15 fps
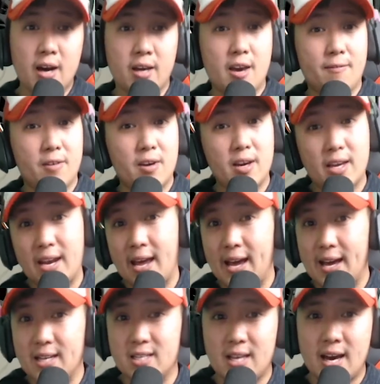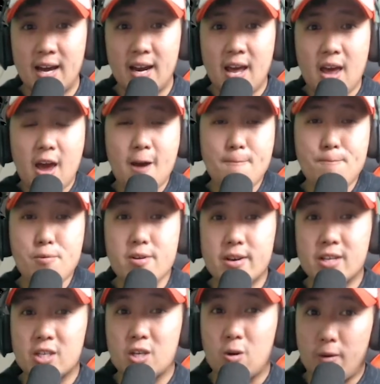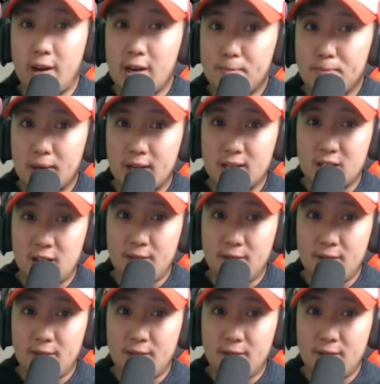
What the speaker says: Kefka again has that. Emperor is great because